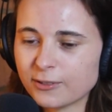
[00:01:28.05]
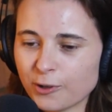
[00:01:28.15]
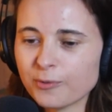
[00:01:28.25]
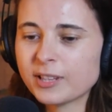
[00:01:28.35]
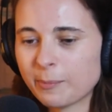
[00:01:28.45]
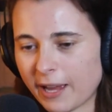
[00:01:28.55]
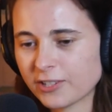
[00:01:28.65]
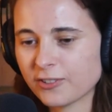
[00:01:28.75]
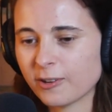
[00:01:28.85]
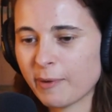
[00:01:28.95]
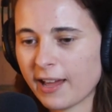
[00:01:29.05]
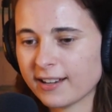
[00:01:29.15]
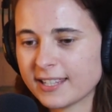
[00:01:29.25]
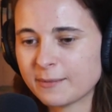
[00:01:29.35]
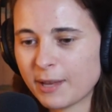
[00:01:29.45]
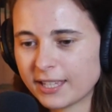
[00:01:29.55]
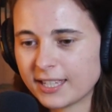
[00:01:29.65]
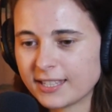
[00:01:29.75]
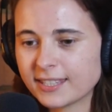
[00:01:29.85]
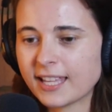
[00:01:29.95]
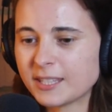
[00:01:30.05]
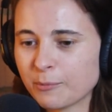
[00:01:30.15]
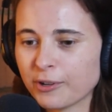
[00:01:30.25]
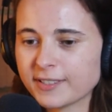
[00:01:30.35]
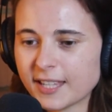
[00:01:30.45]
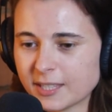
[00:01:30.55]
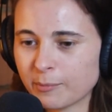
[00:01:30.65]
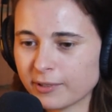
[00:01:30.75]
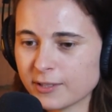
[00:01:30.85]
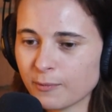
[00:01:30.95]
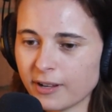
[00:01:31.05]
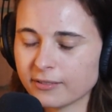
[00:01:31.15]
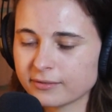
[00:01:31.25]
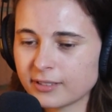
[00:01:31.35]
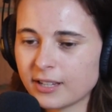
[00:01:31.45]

you're really passionate about is making sets more accessible as well.